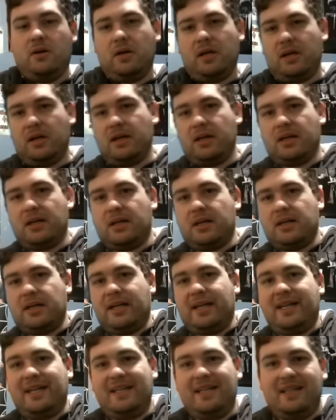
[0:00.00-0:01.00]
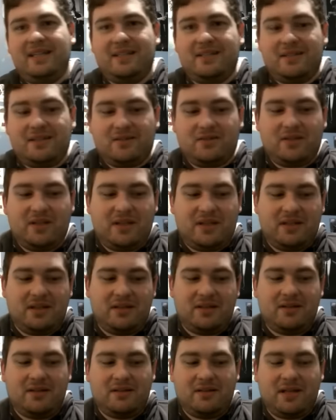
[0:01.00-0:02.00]
Uh, and I need this.
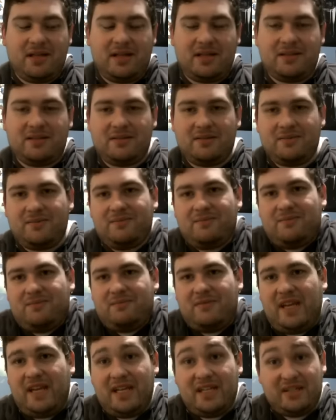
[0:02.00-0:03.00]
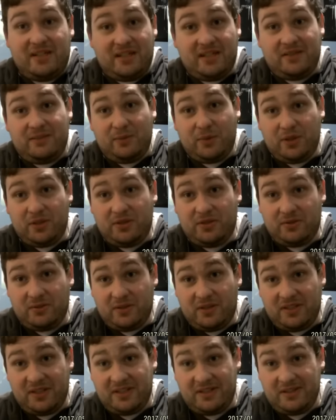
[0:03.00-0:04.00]
Uh, I guess I guess as wish
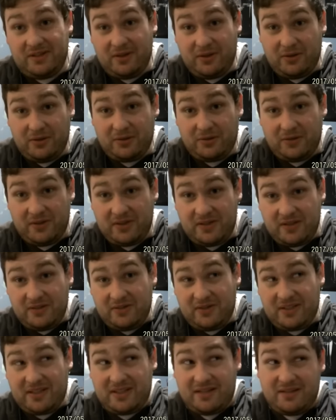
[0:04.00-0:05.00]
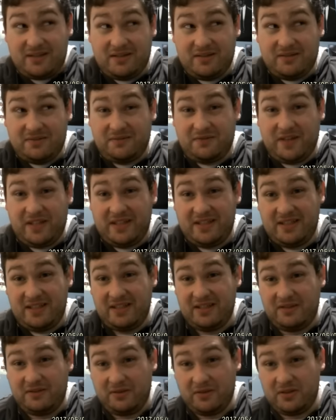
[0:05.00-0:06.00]
list goes for the series, uh, fight
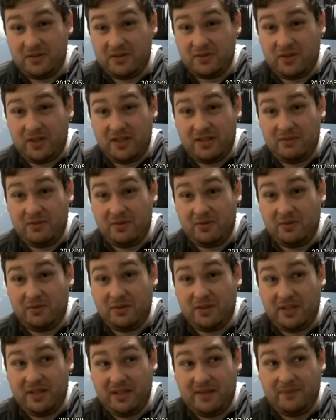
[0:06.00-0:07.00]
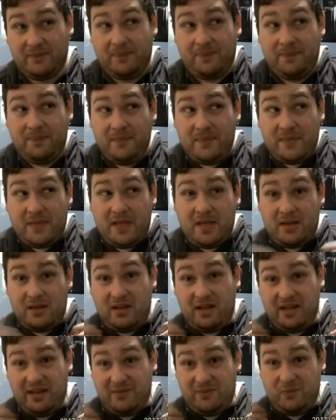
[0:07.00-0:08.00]
scenes for the strike team to really
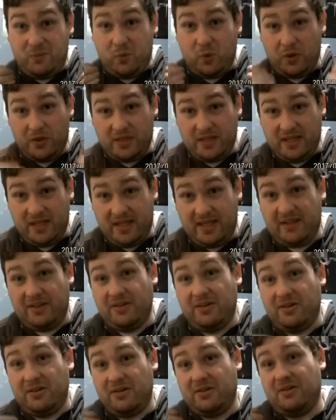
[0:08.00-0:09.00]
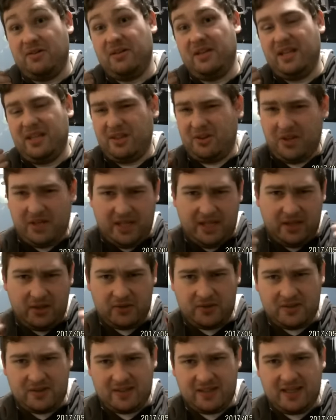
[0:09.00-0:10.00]
like work together, get their
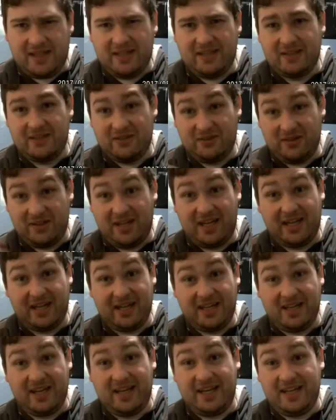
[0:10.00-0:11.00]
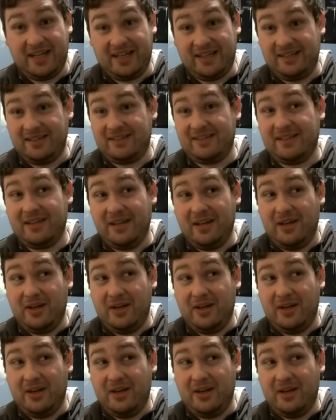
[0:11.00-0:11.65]
egos aside because there are a lot of guys